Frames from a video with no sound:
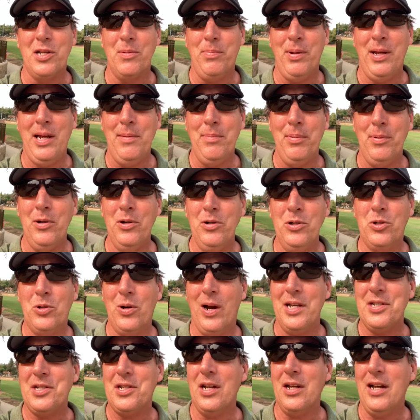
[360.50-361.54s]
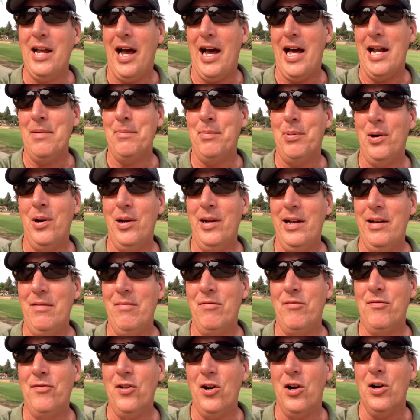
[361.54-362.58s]
the people who trusted God and put him
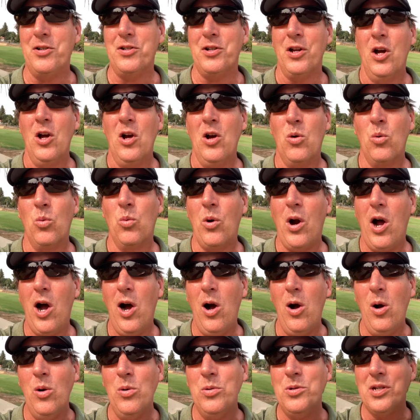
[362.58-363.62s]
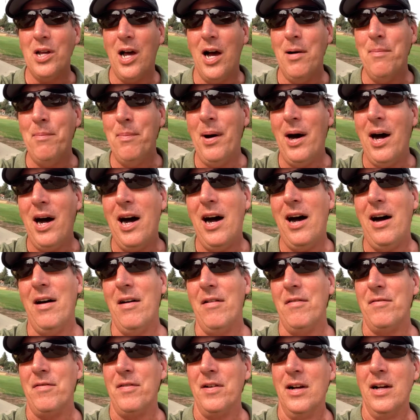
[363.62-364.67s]
first, rose
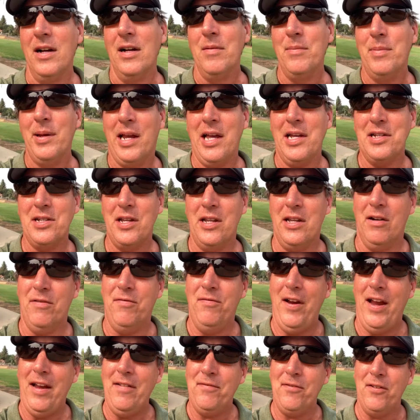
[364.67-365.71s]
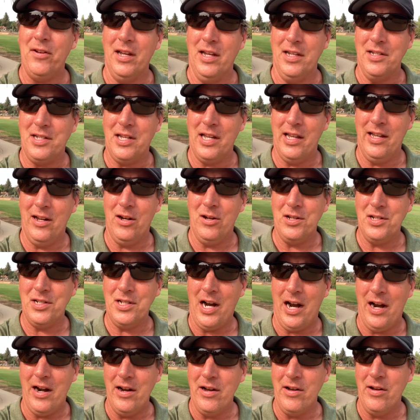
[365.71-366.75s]
above because of their faithfulness and their
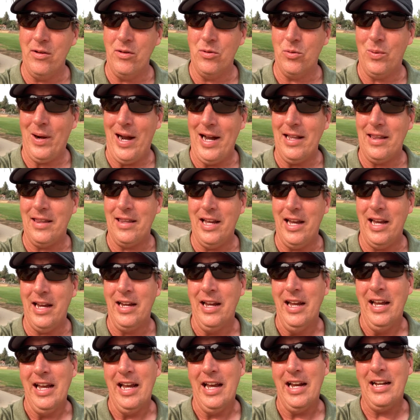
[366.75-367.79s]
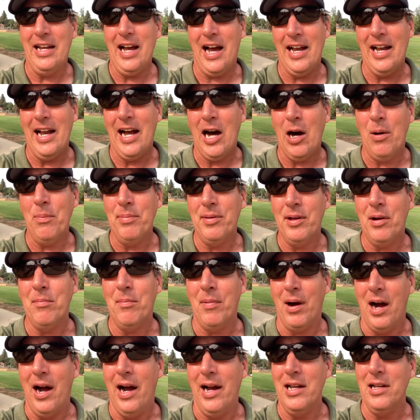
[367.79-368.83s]
desire to do the right thing. And God helped their
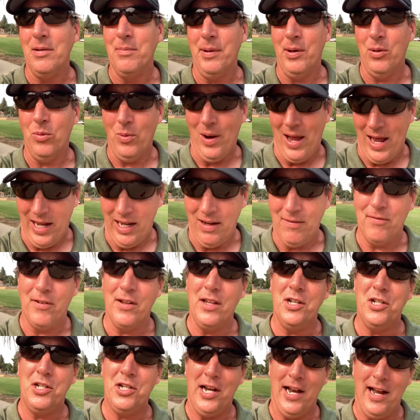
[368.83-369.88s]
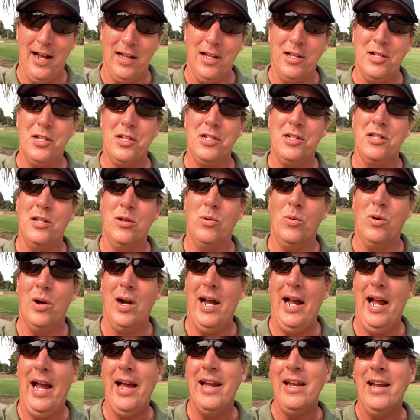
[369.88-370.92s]
mind be ready for the challenges that were
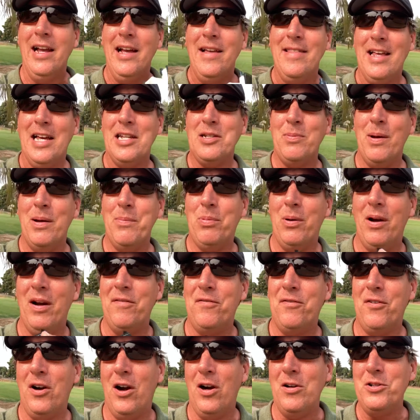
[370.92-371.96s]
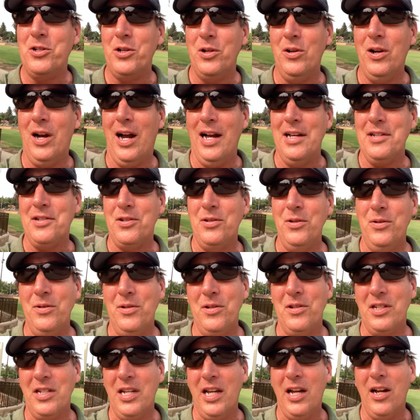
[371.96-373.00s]
ahead. That's my prayer for our junior high
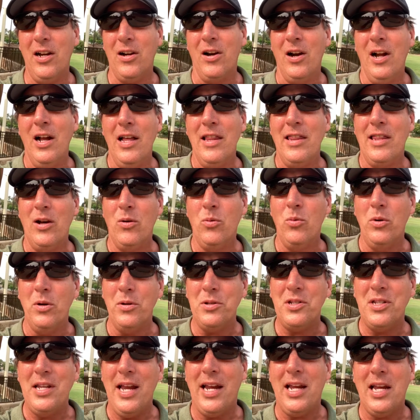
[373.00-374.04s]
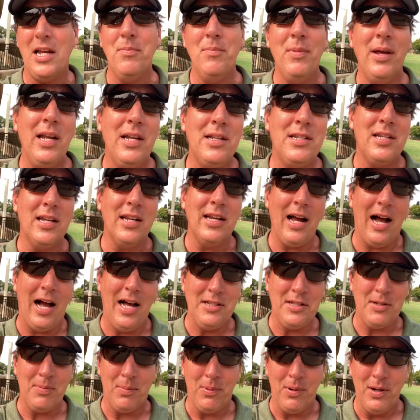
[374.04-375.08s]
students here, that we'll stay committed to
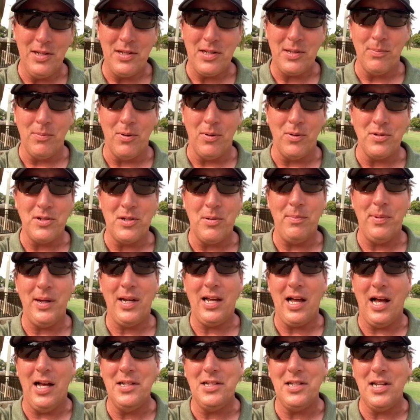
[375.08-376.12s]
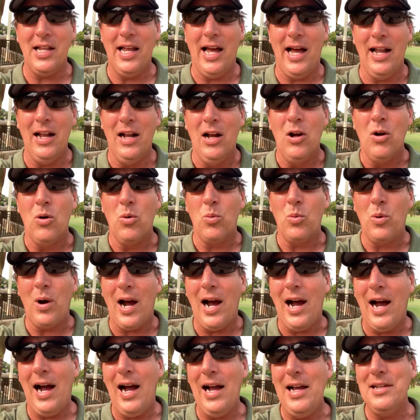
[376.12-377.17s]
God's principles, and because of that,
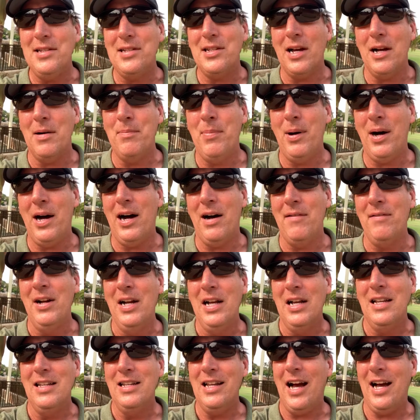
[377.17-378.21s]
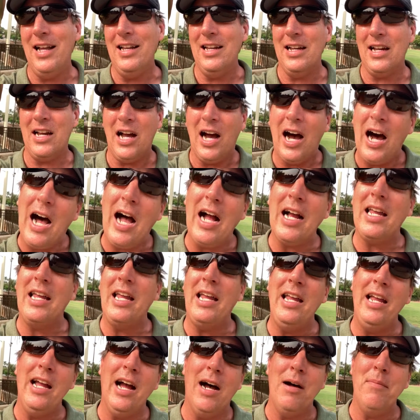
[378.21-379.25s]
rise above, not in a
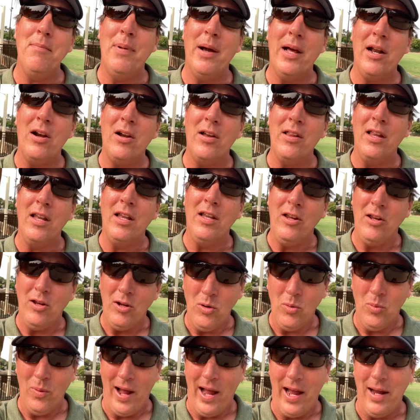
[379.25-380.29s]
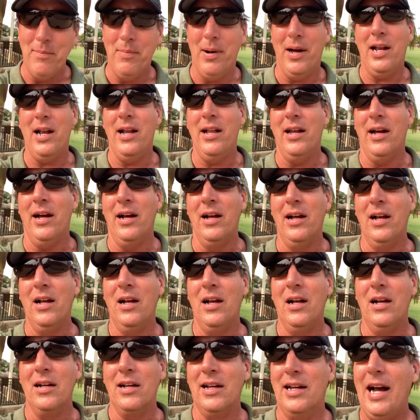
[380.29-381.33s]
cocky, I'm better than you way, but in a
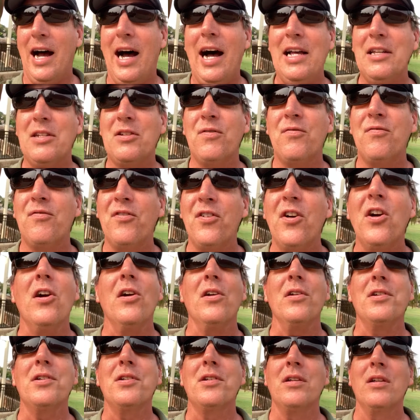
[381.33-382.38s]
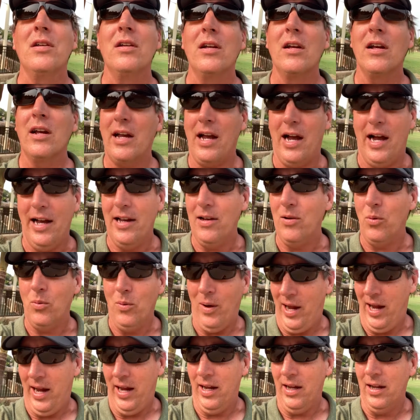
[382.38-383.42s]
God's first kind of
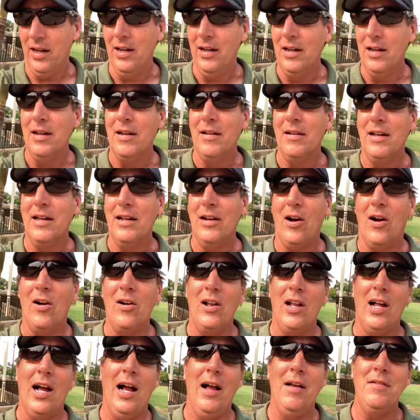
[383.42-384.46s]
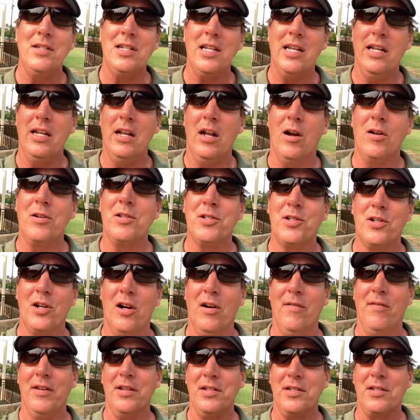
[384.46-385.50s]
way in our lives and in our
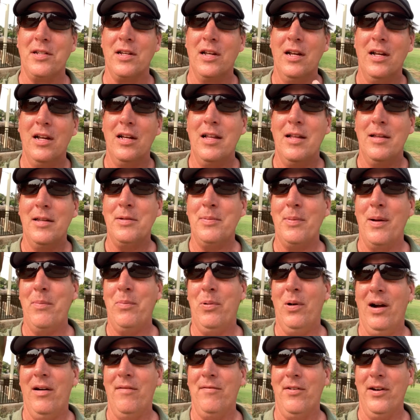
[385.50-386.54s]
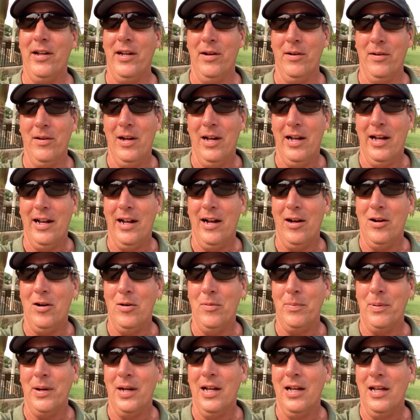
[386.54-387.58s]
service. That's my prayer for you, and I
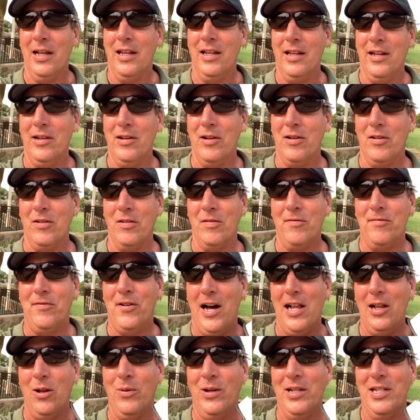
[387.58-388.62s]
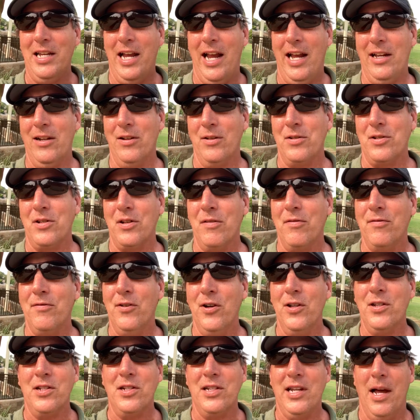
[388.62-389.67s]
hope that you'll follow in Daniel's
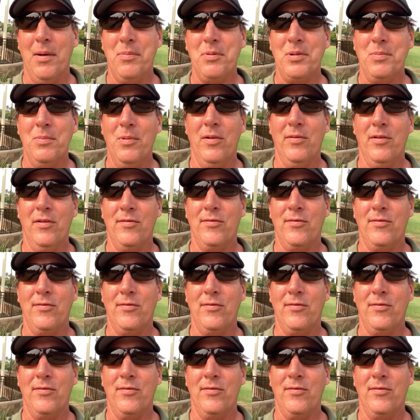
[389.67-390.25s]
footsteps moving